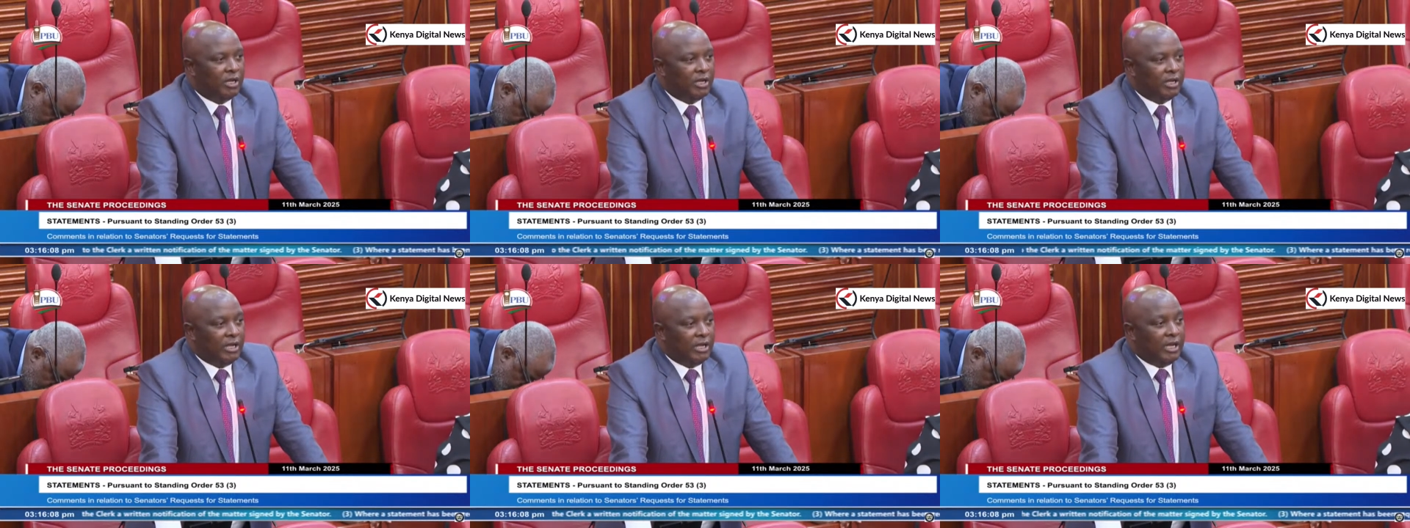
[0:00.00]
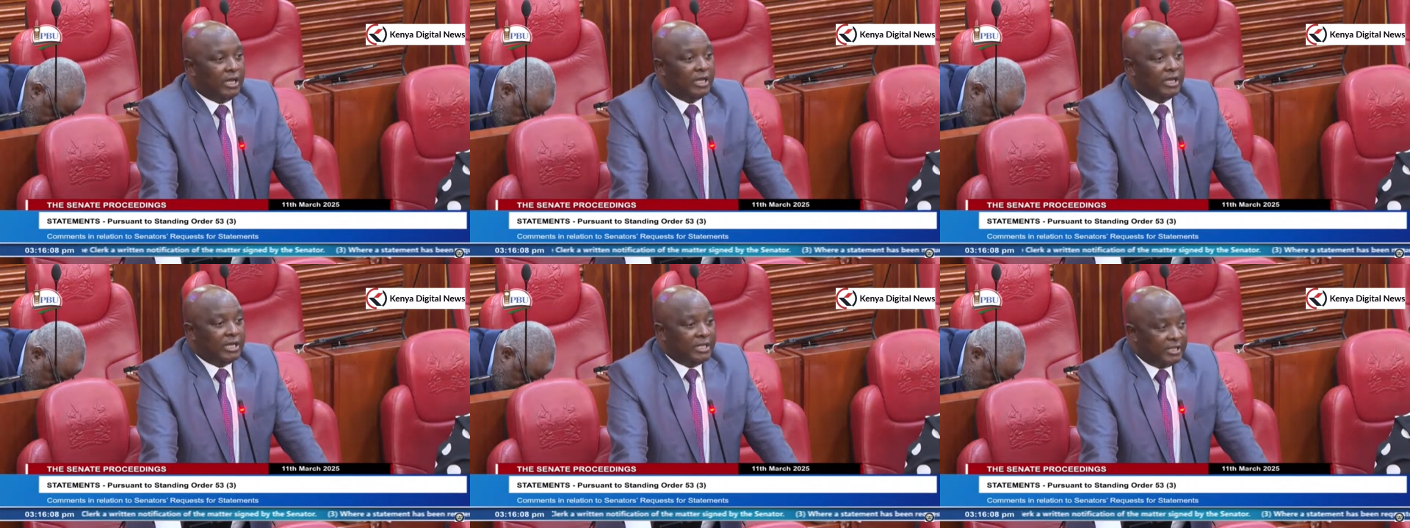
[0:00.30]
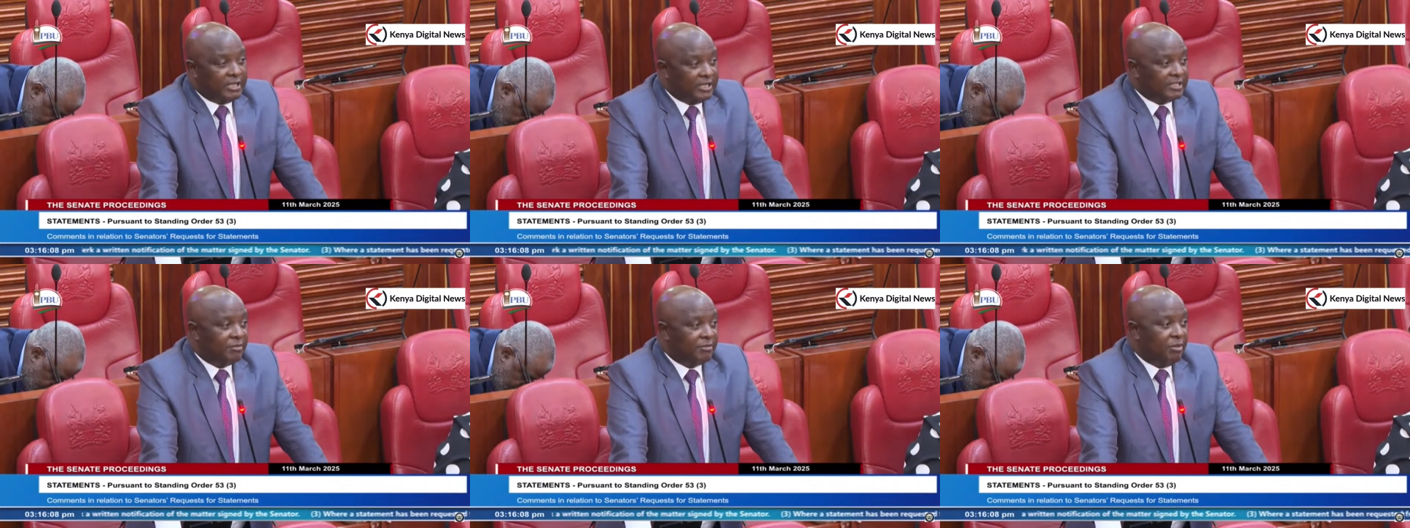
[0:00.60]
in
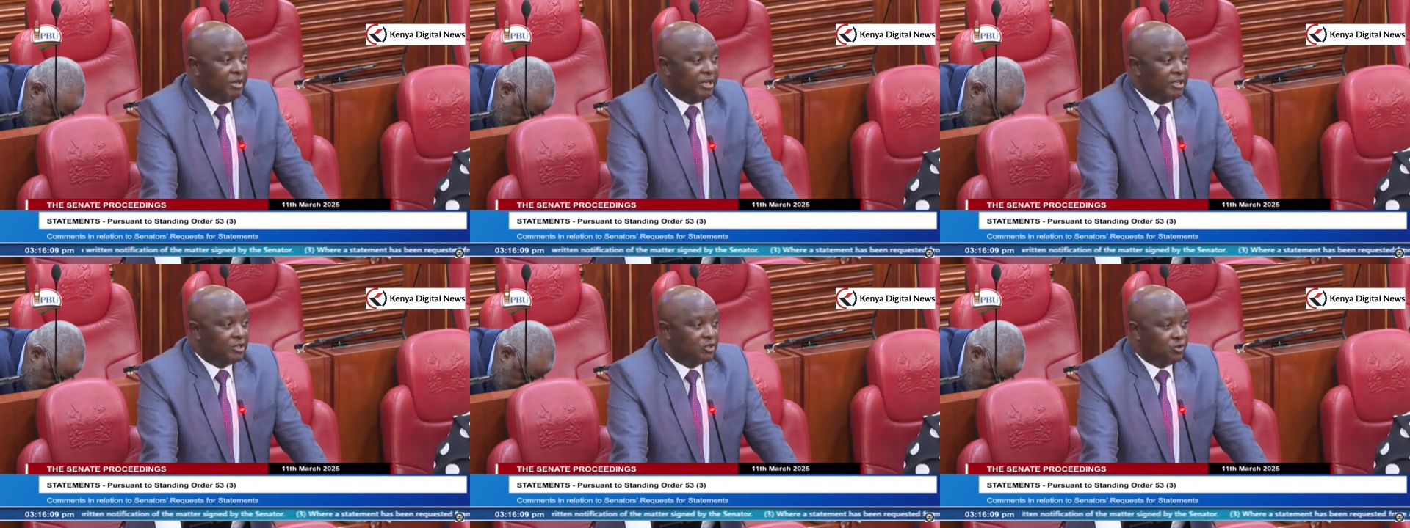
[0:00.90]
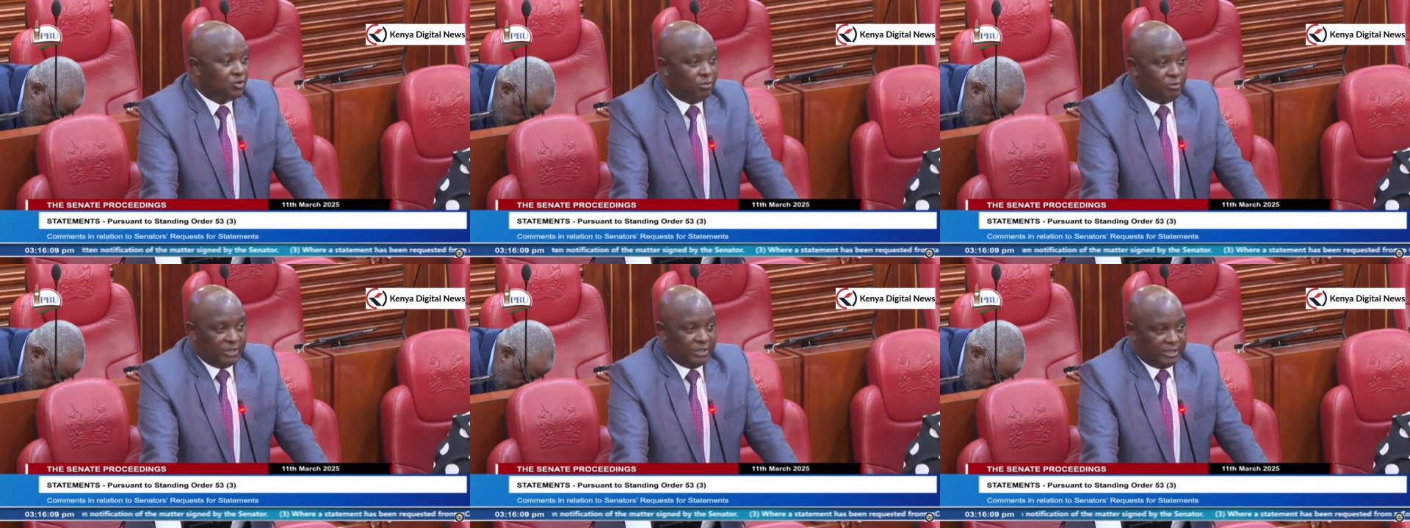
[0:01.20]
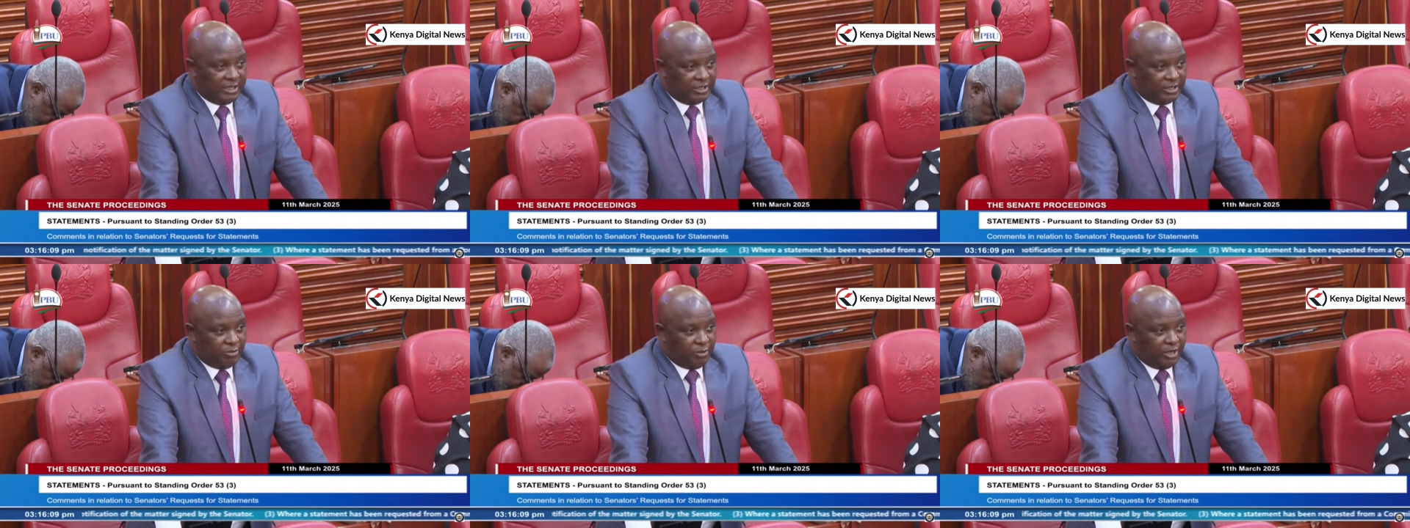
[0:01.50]
this ministry,
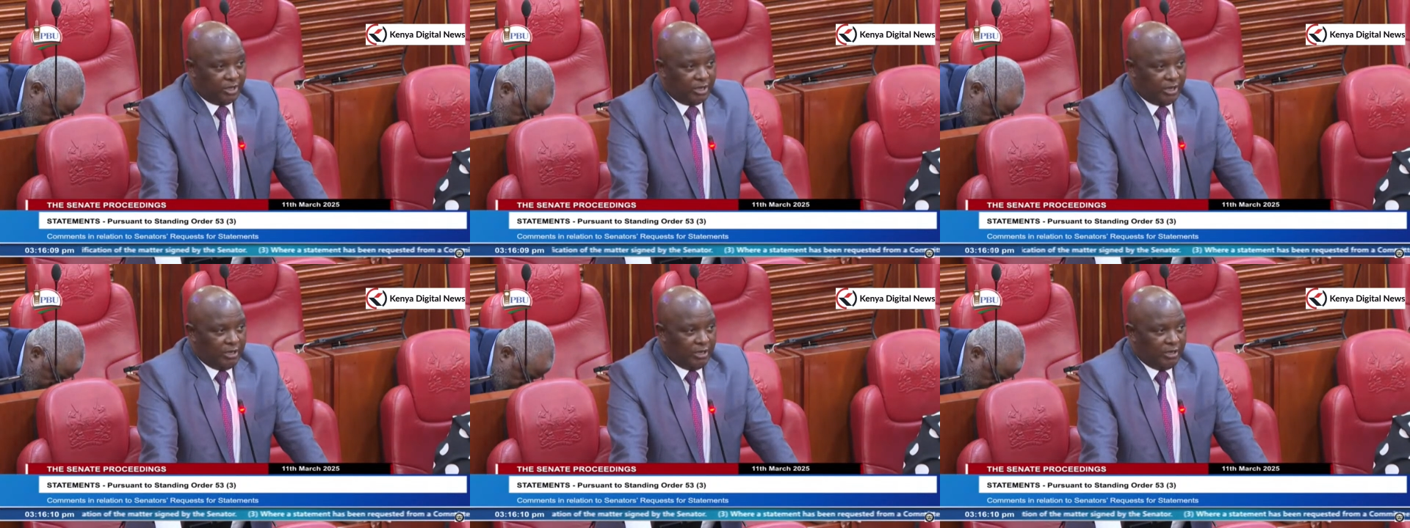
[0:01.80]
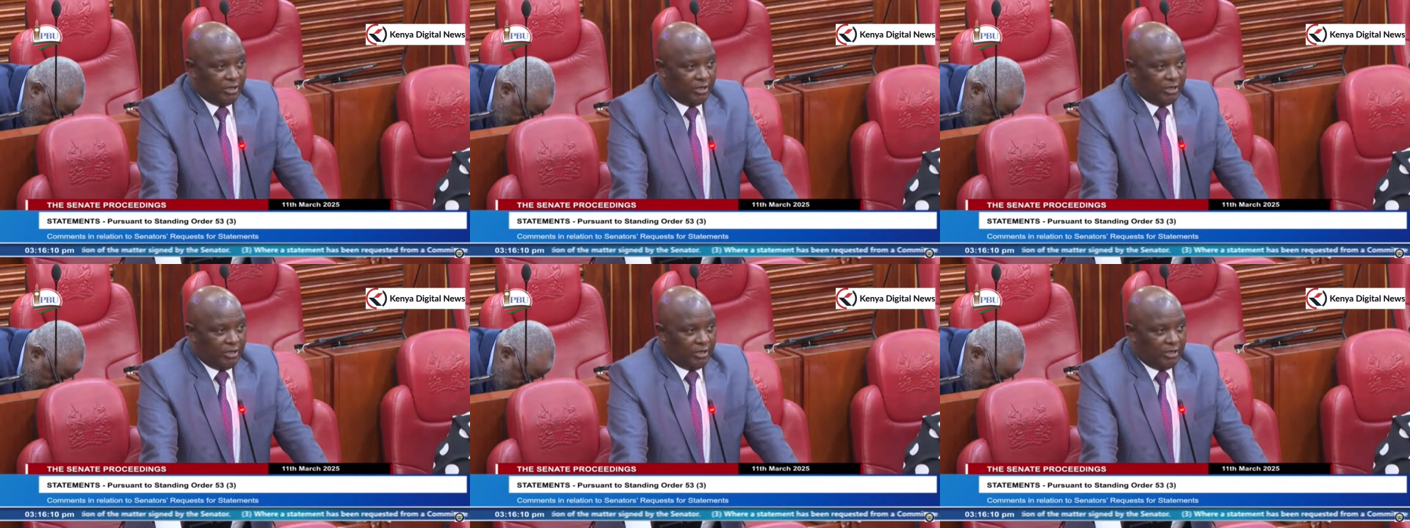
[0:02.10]
Mr. Speaker.